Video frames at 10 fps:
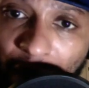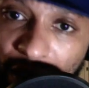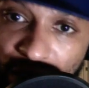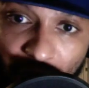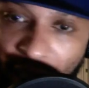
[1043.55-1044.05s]

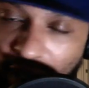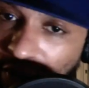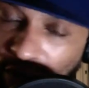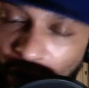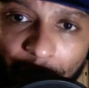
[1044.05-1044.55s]
So again, you
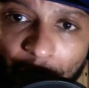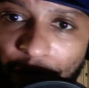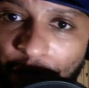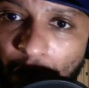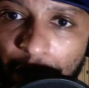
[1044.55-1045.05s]
can look at all the
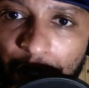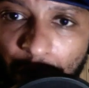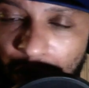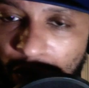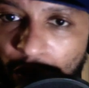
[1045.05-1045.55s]
Fords. You want
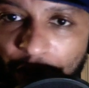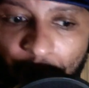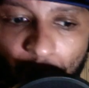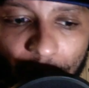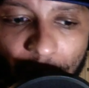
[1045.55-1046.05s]
to do straight
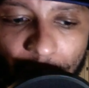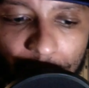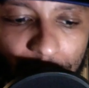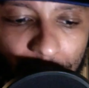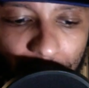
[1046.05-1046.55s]
Ford
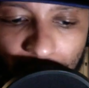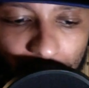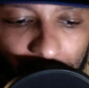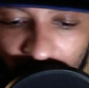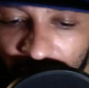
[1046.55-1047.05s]
lineups.
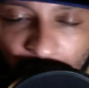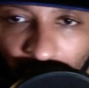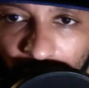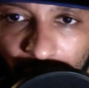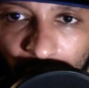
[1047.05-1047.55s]
That's
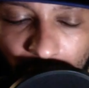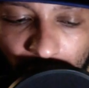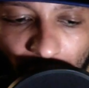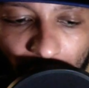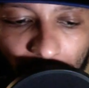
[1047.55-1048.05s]
okay. You can do
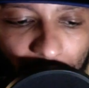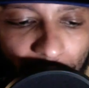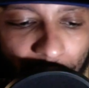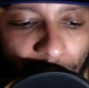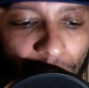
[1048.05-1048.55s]

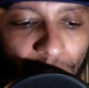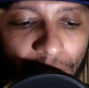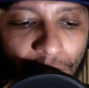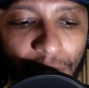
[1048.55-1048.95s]
that.